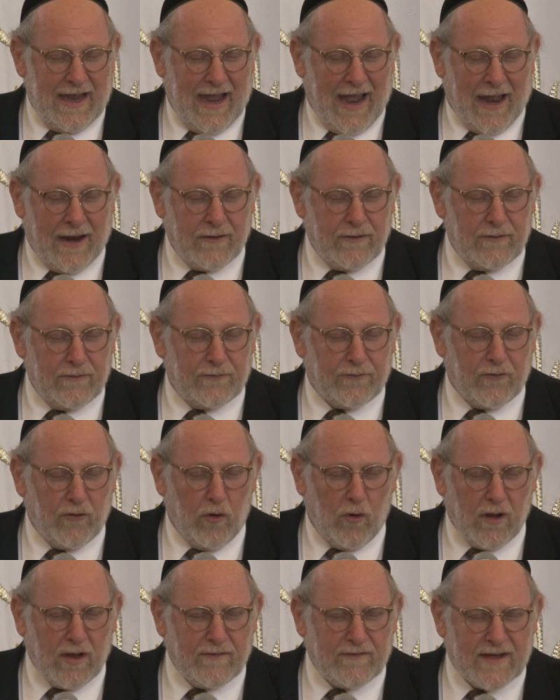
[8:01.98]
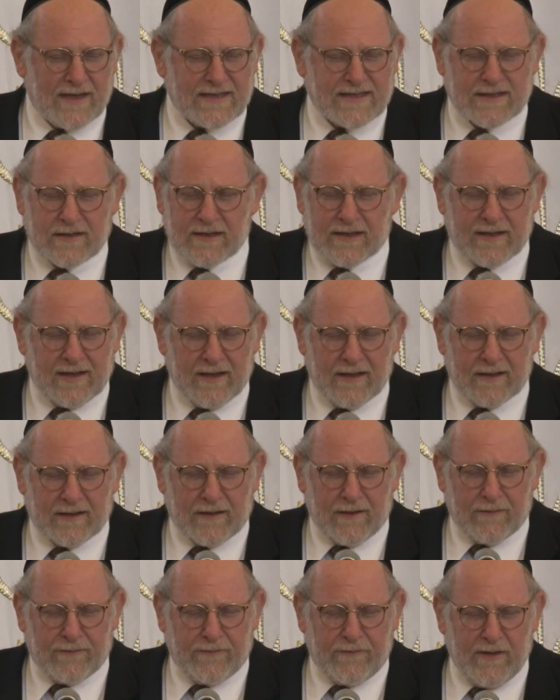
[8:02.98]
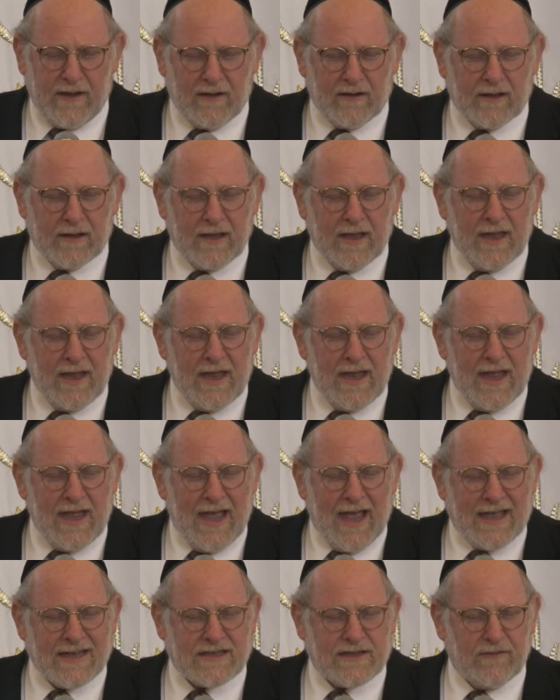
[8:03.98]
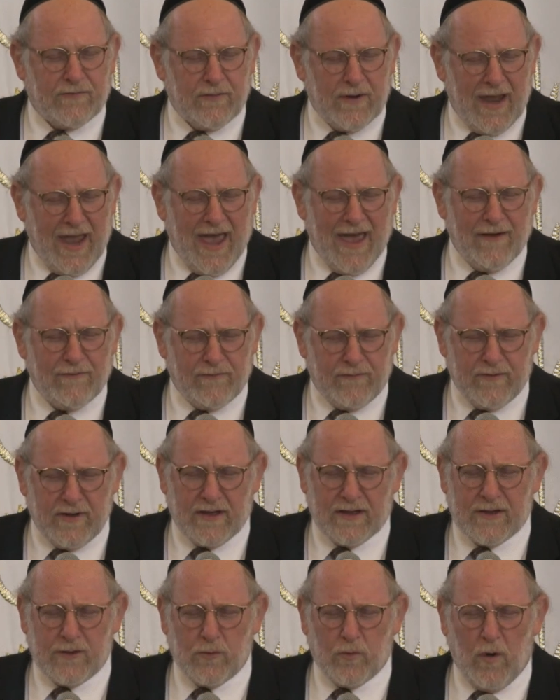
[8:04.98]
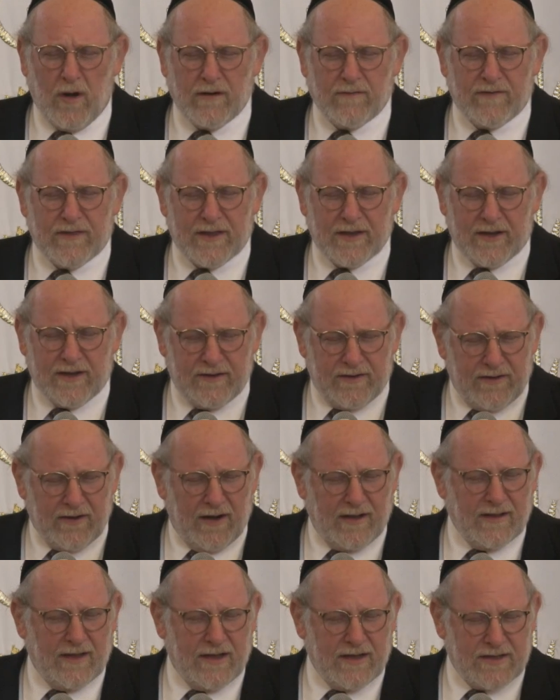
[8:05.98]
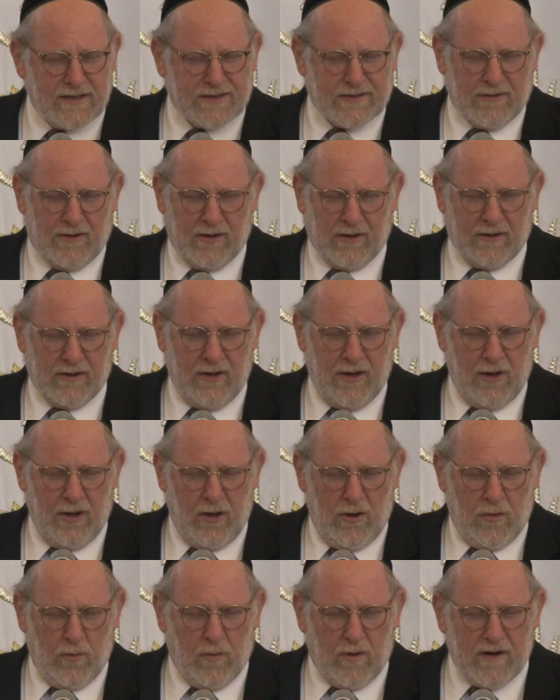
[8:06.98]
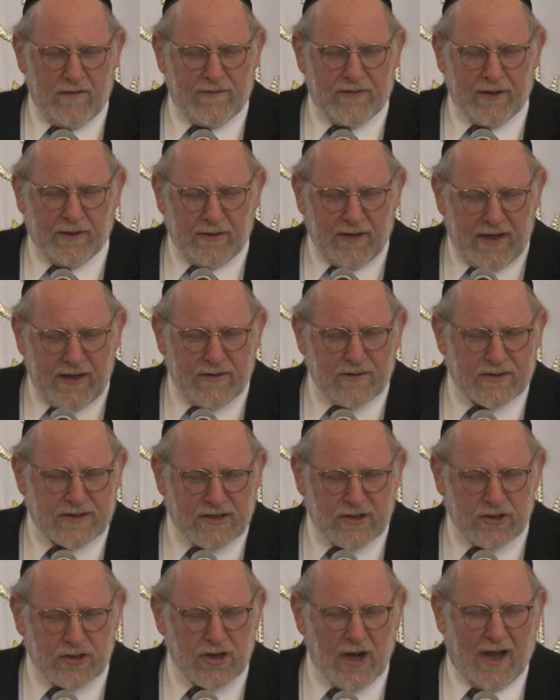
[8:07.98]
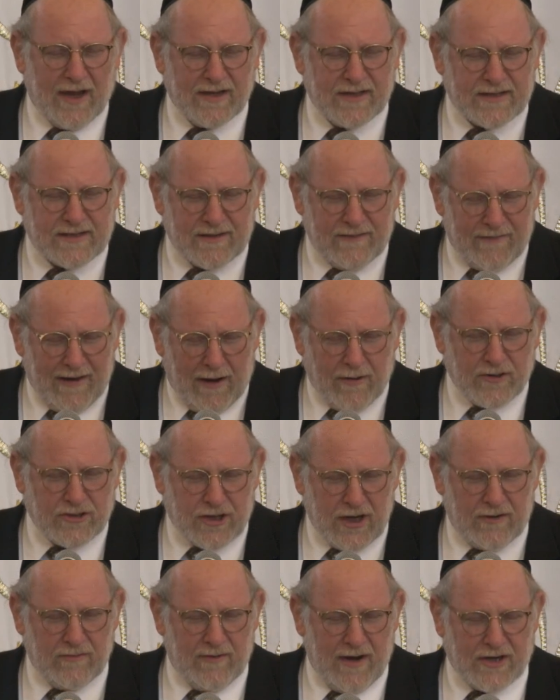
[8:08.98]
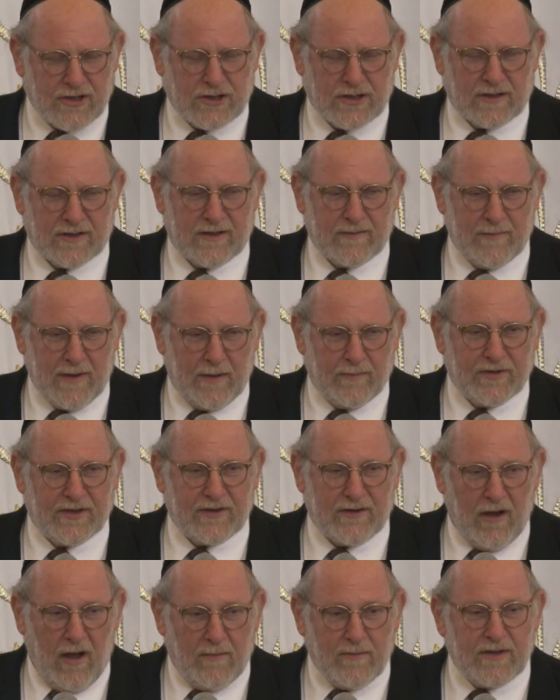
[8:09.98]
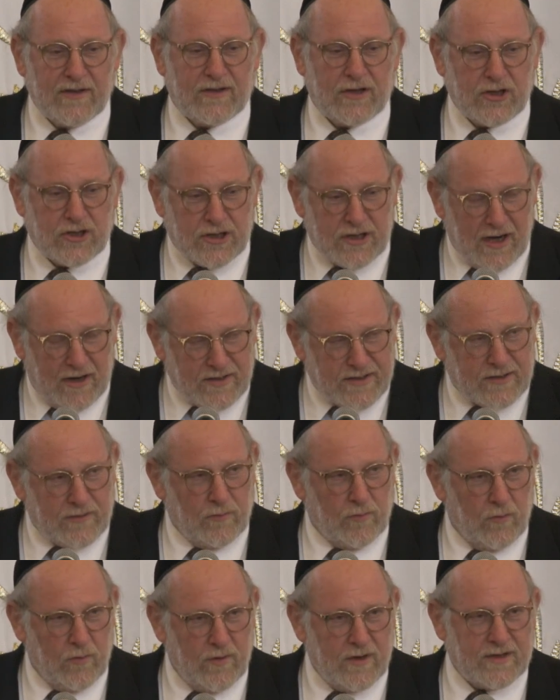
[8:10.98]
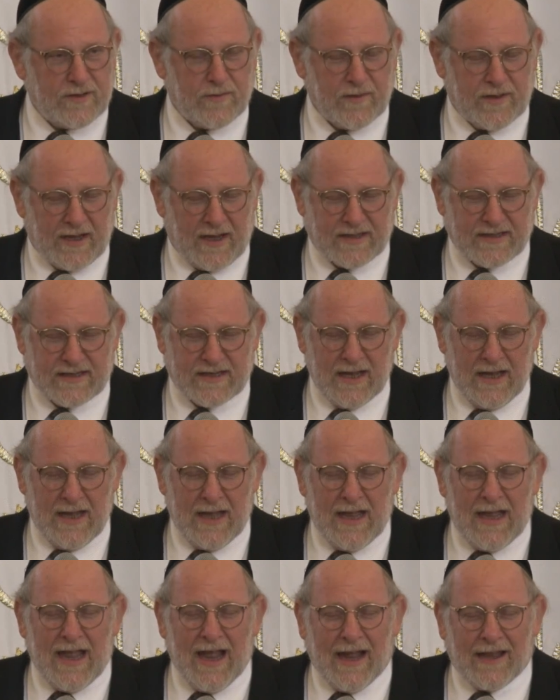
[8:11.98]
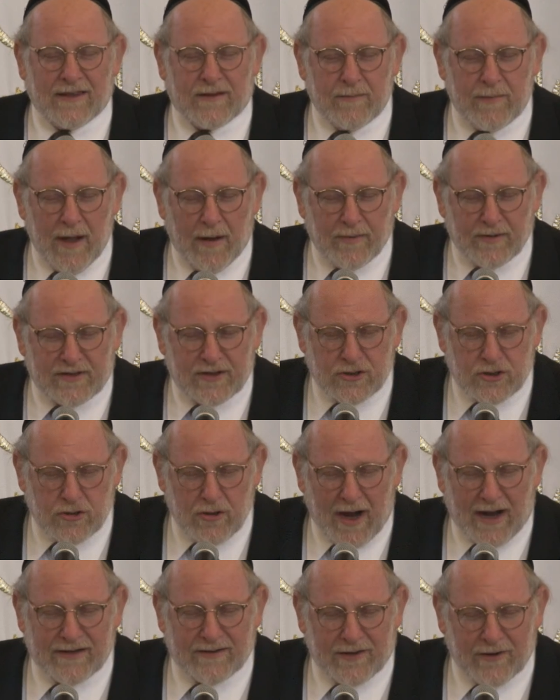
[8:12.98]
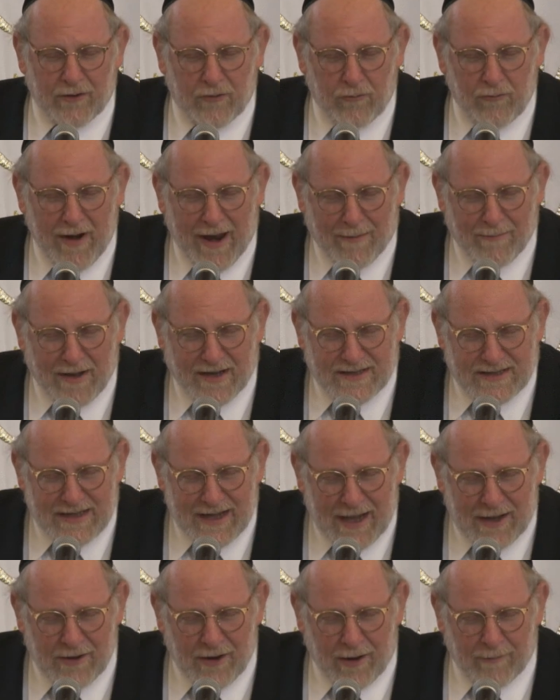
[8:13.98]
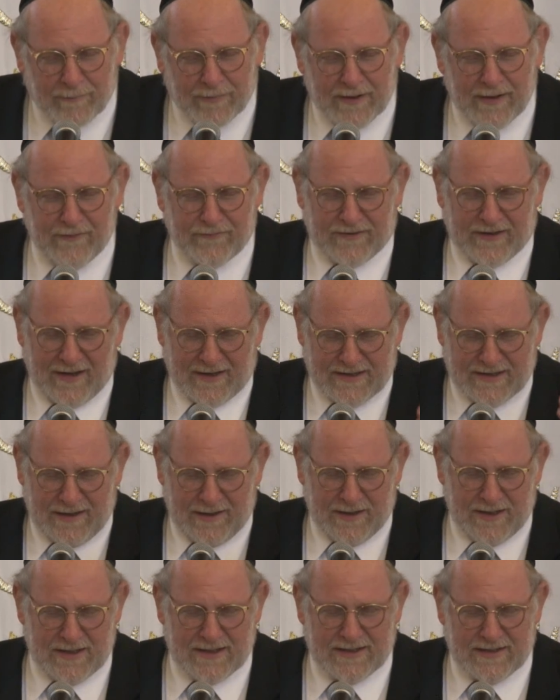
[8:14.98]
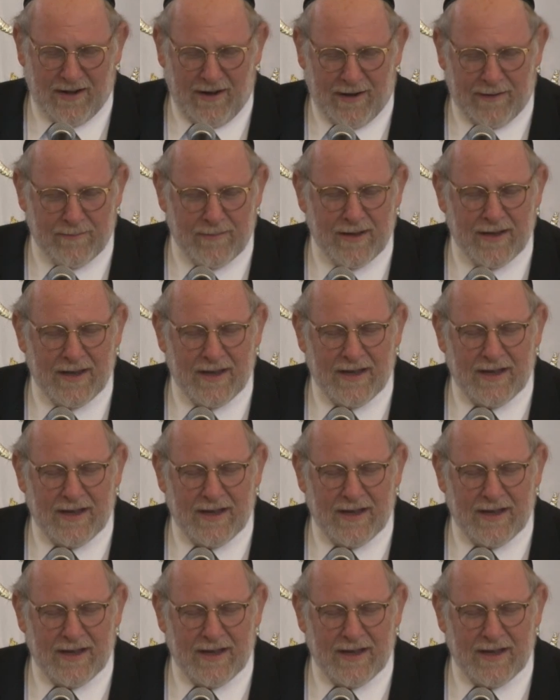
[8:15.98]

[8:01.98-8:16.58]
and for all of us to feel as if we have really one of the Gedolei Yisrael, one of the leaders and giants of our generation, to be able to come and to share some words with us and to be able to try to grab us and uplift us at this time